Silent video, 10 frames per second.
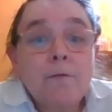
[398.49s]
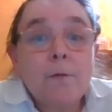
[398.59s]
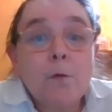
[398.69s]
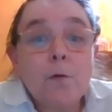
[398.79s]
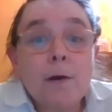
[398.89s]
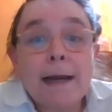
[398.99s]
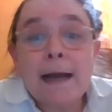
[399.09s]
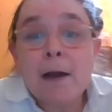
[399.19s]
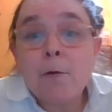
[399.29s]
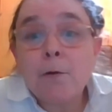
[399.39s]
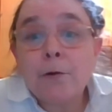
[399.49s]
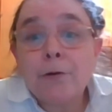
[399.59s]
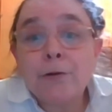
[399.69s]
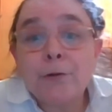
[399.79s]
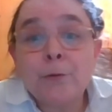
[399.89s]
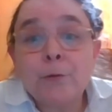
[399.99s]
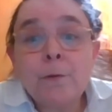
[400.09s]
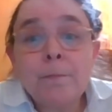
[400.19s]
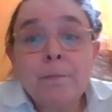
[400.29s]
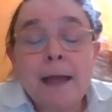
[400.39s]
for an hour or
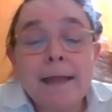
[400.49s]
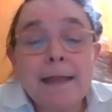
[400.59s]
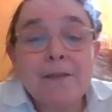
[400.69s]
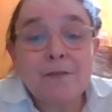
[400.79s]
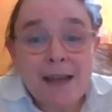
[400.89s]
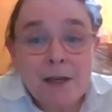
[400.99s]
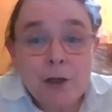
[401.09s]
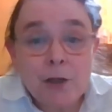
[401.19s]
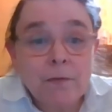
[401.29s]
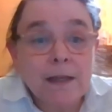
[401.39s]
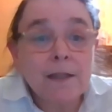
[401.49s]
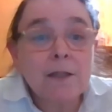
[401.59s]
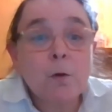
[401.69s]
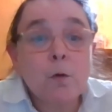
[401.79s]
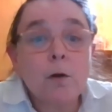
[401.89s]
two and the advantage of this